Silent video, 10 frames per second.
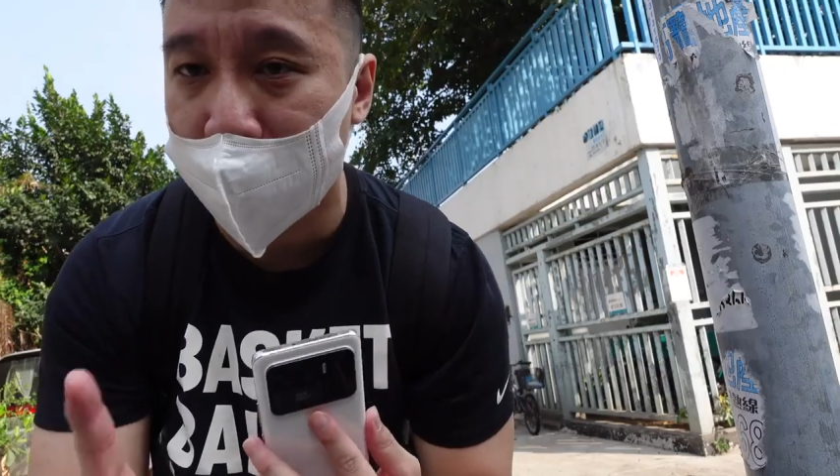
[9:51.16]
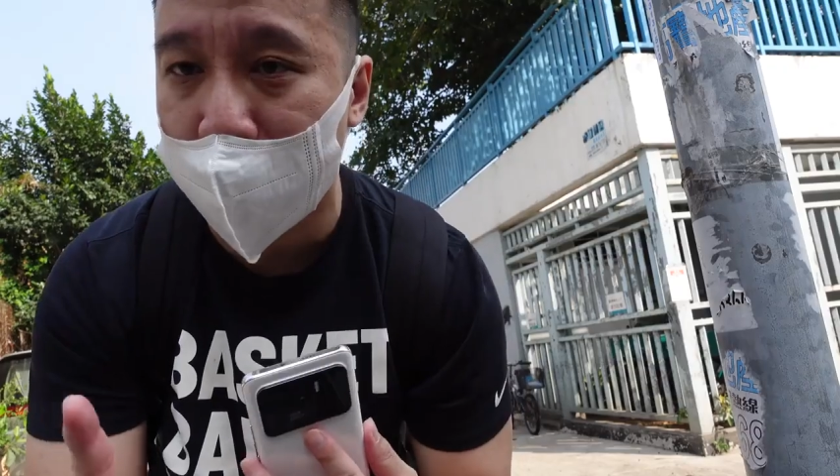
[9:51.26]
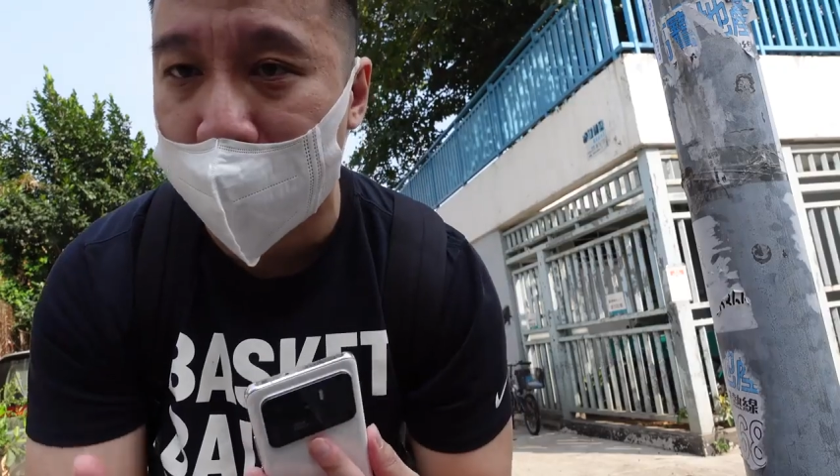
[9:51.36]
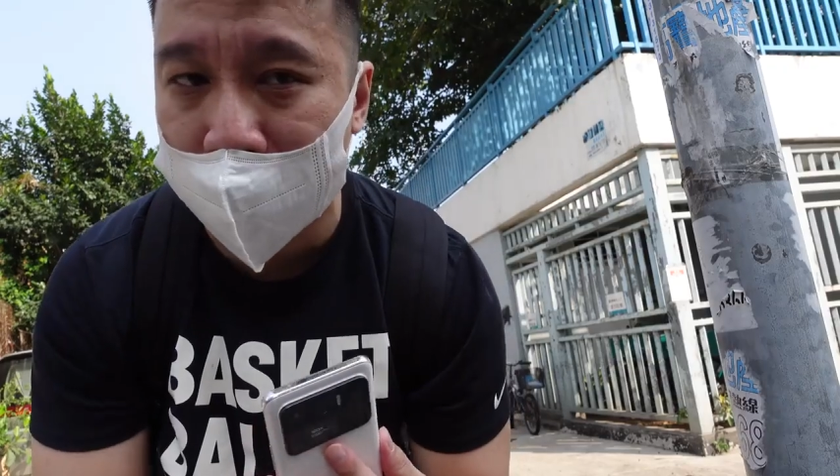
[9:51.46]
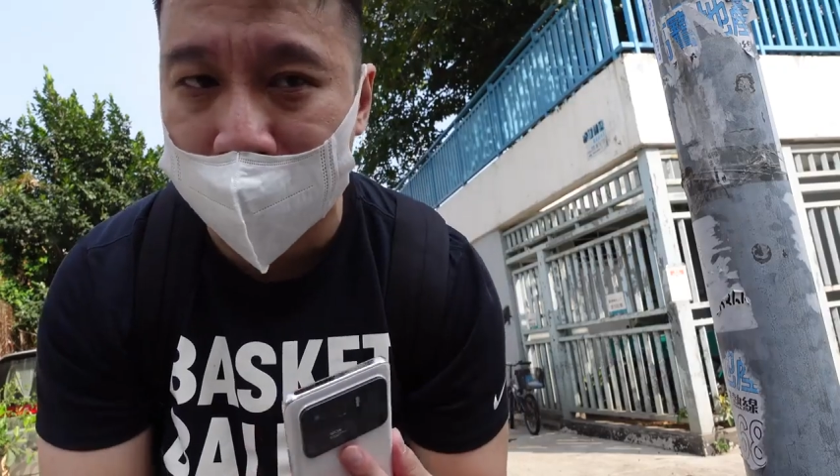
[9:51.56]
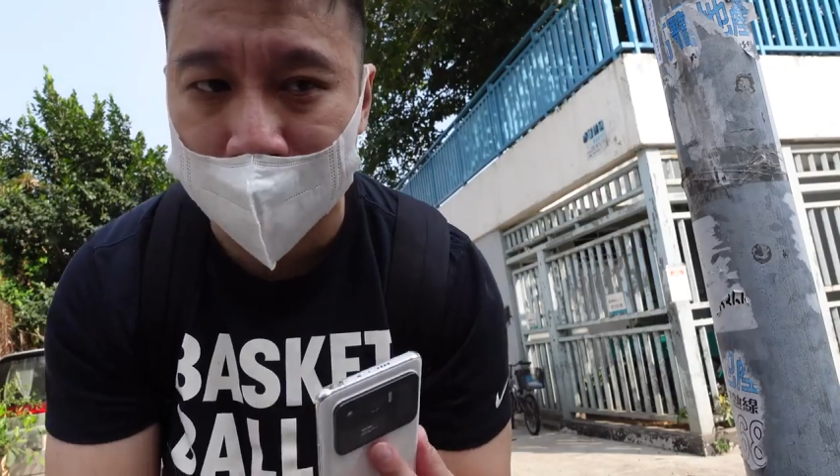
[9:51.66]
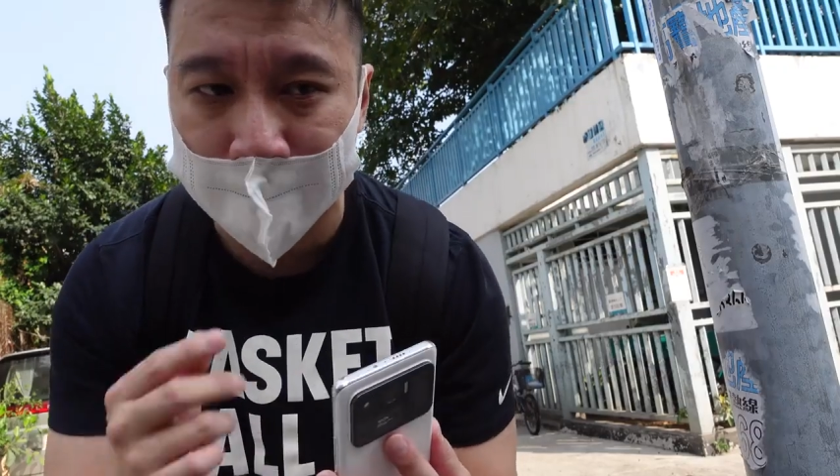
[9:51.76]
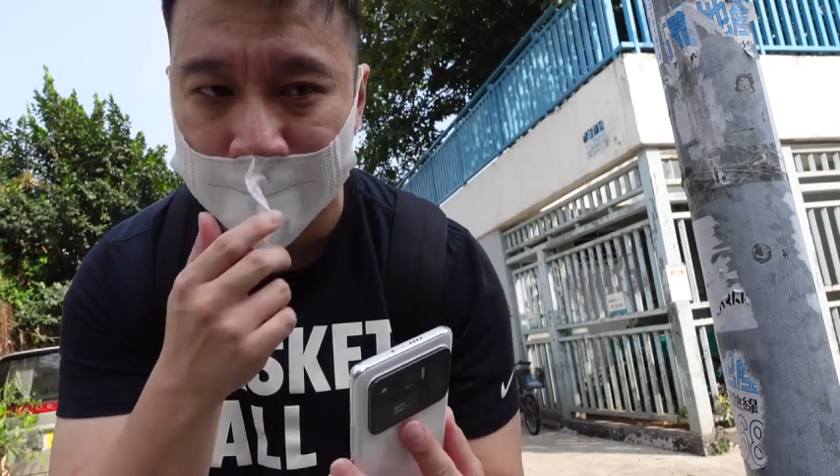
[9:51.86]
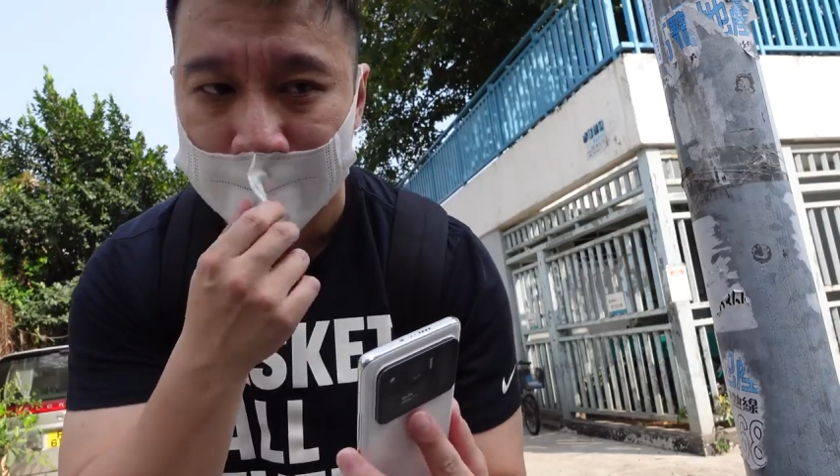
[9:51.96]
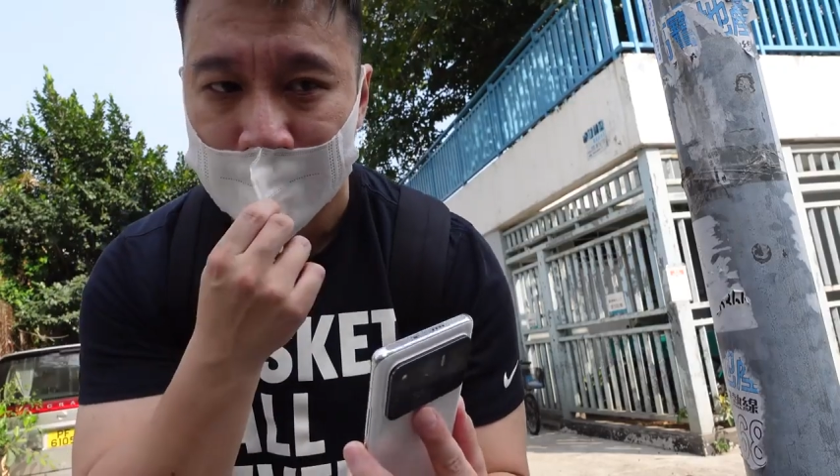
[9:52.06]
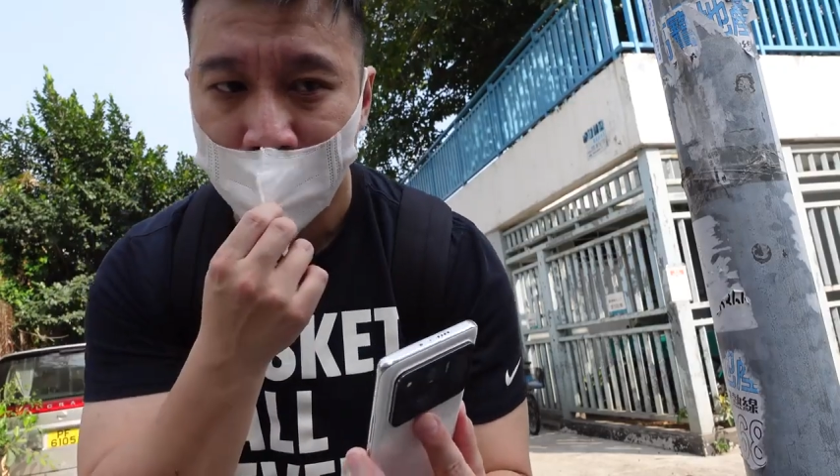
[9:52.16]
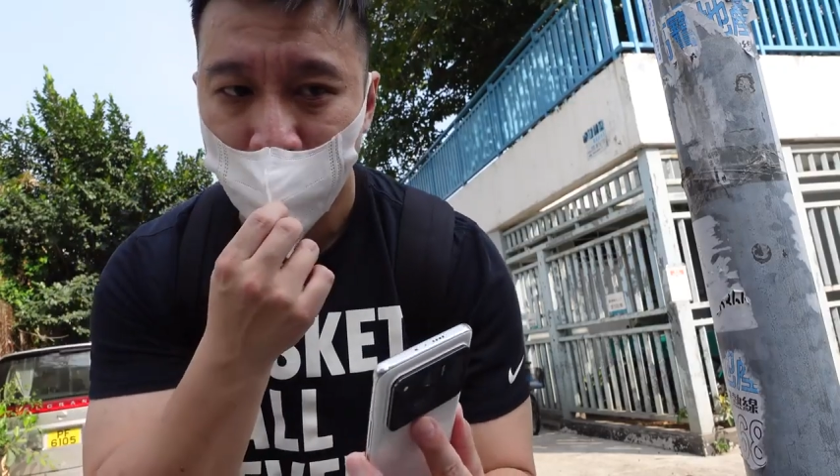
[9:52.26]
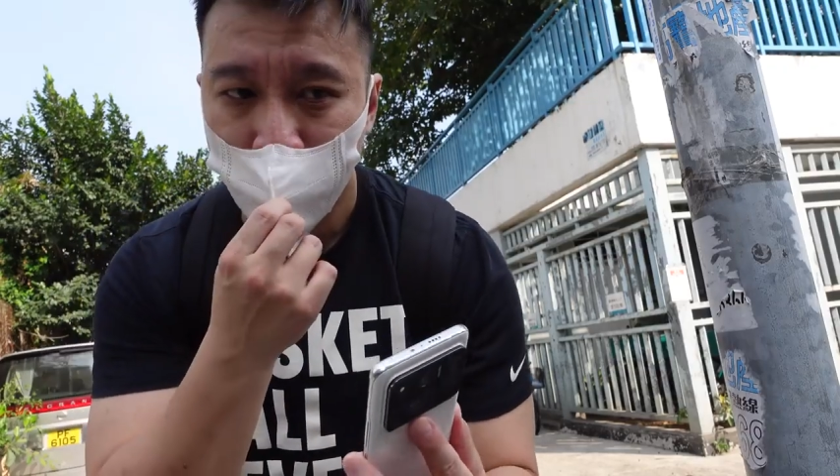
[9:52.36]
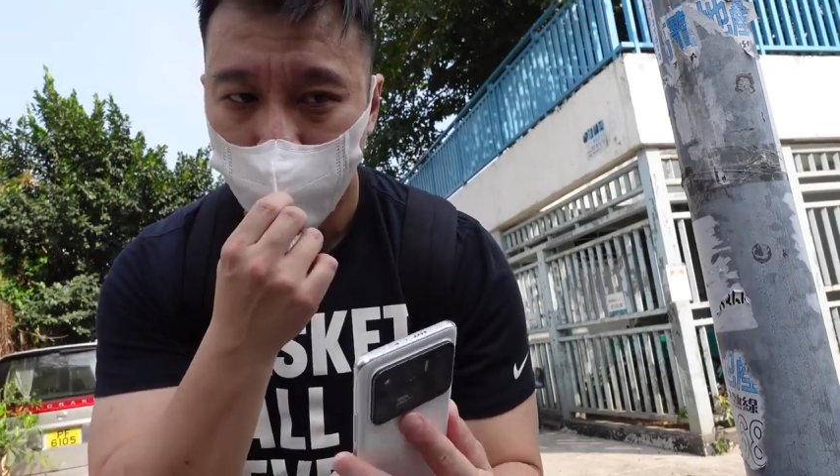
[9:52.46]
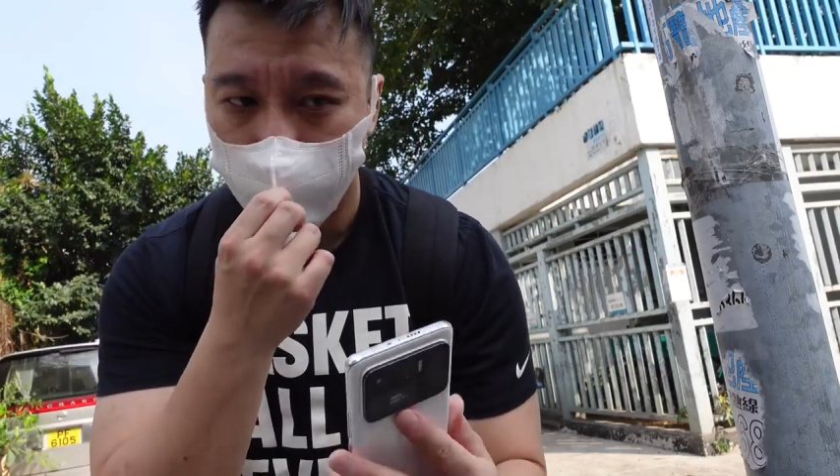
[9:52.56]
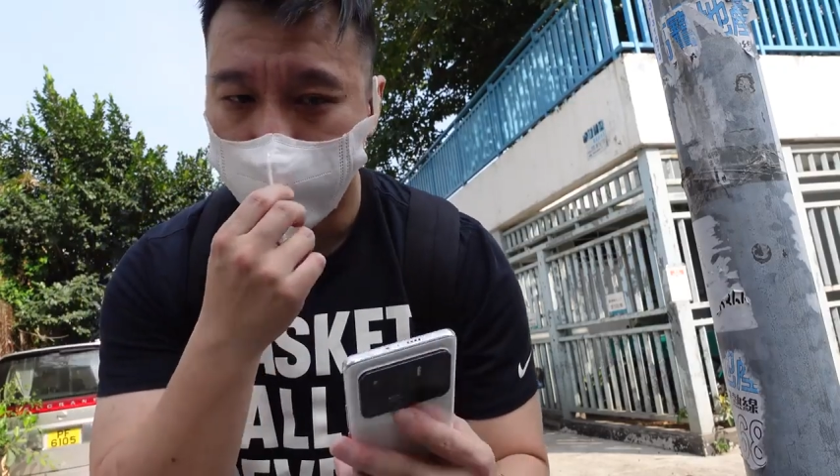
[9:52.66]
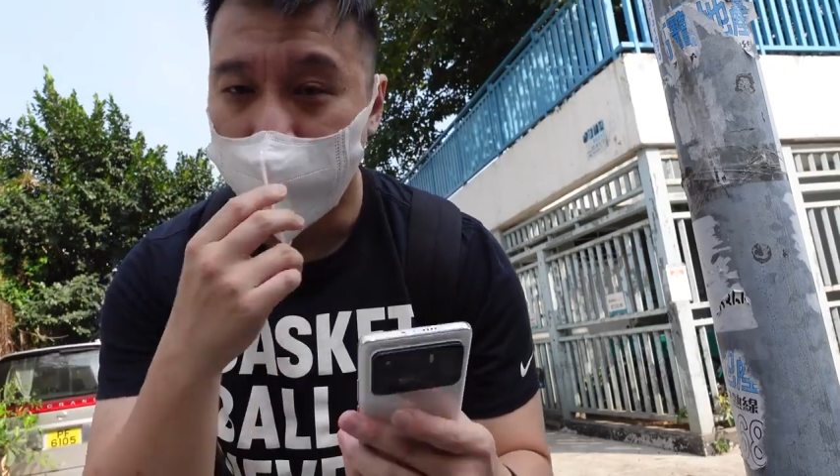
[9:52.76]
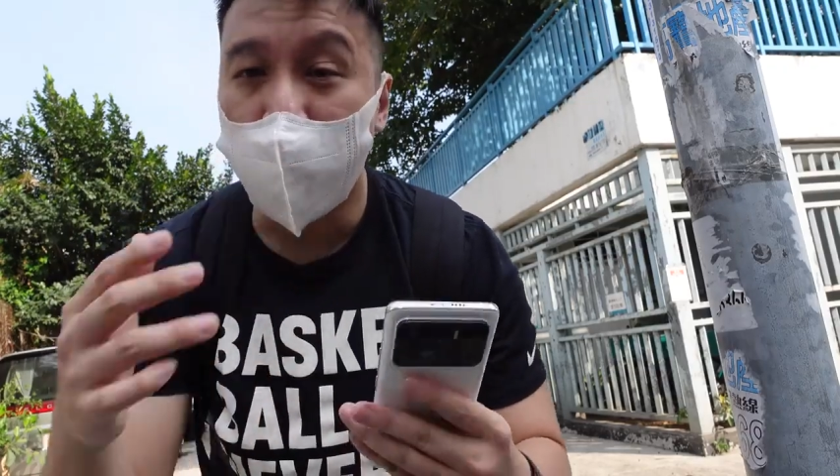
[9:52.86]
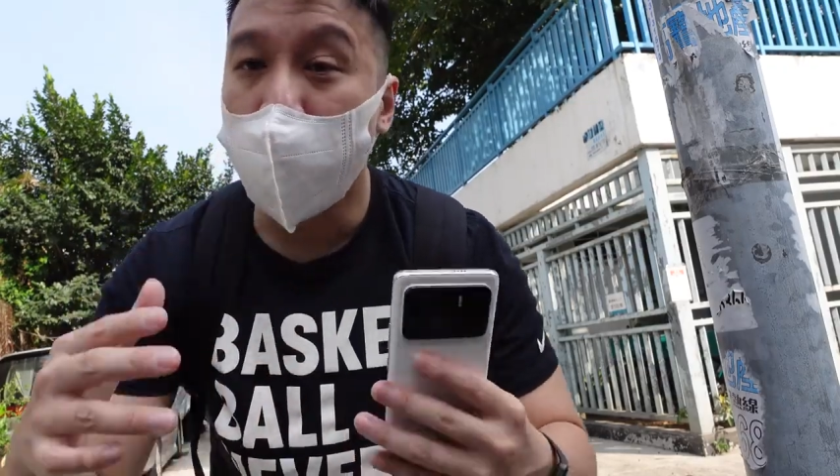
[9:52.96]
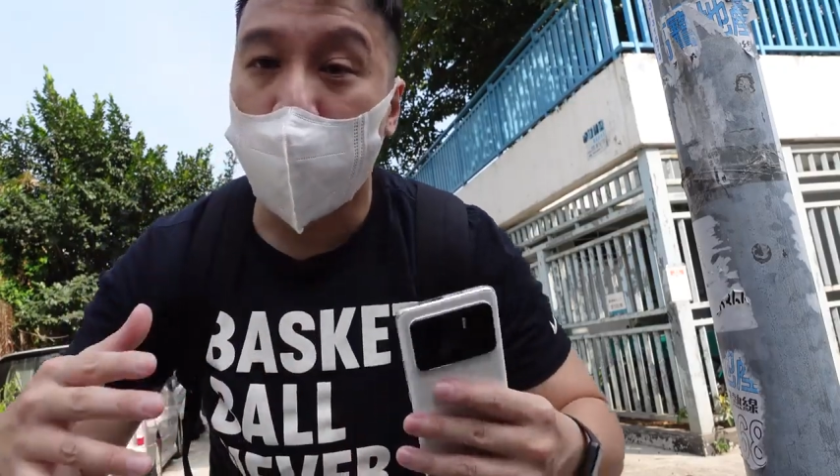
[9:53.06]
if you need.
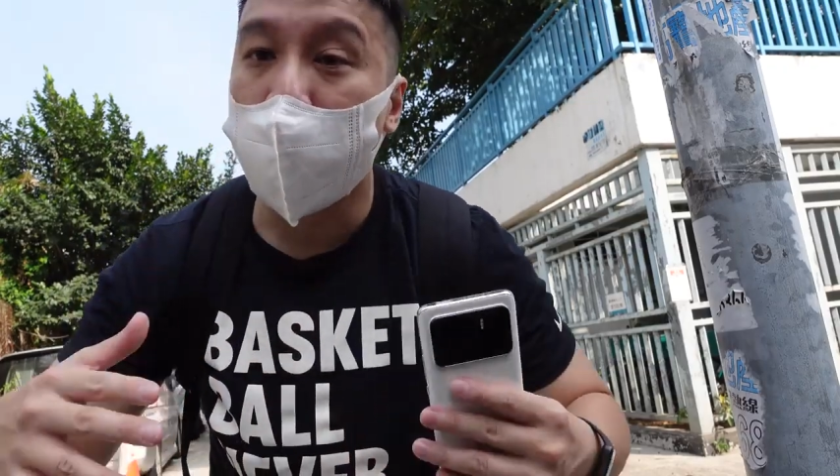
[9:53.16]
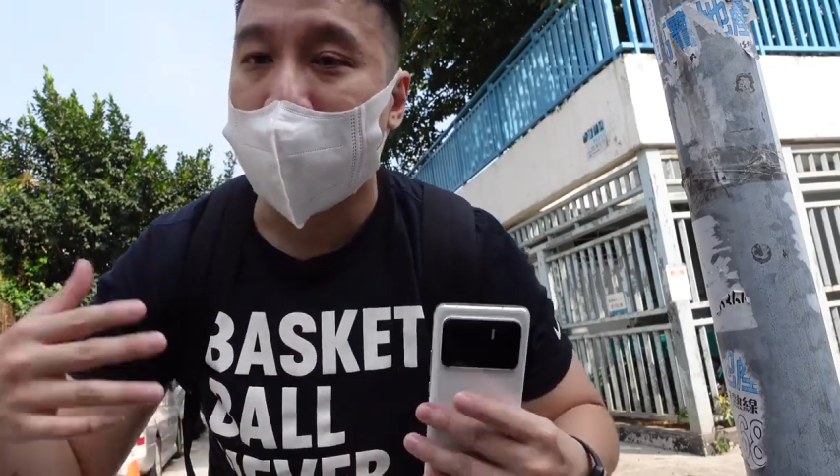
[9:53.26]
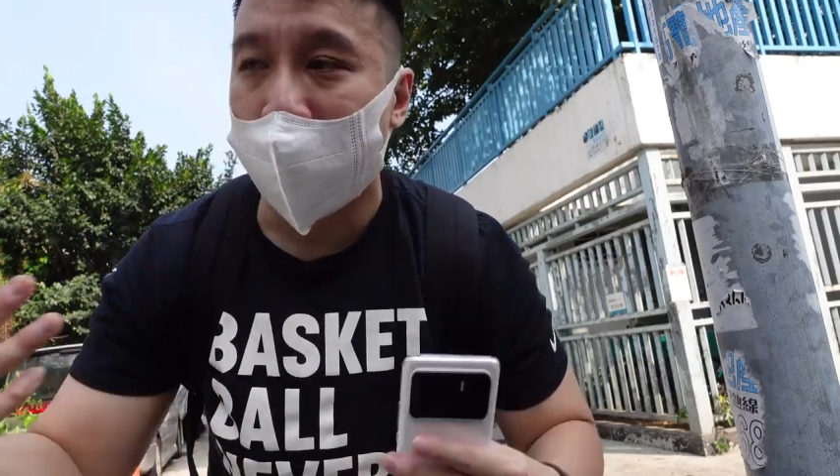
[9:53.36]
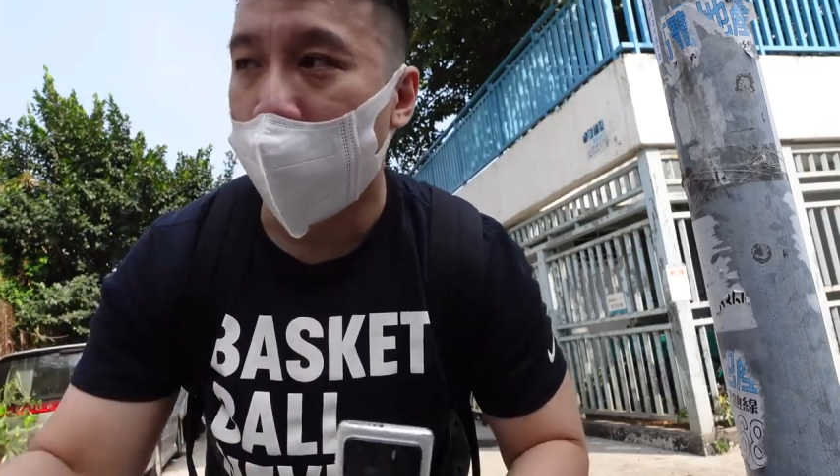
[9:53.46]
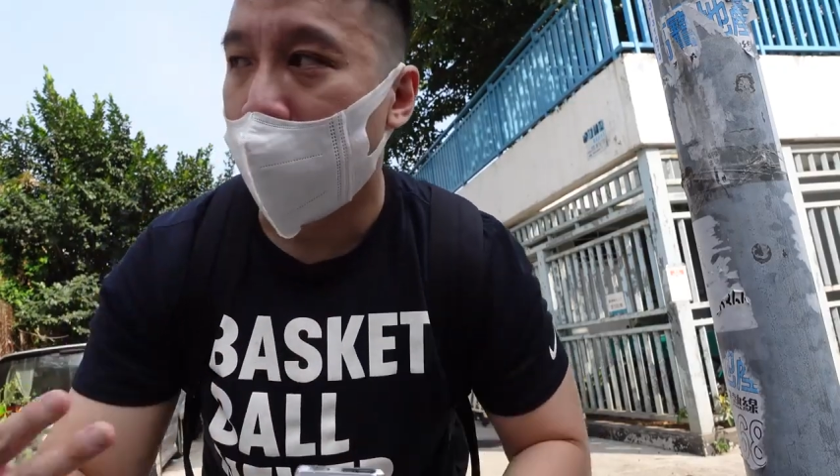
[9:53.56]
If you know you're going to be out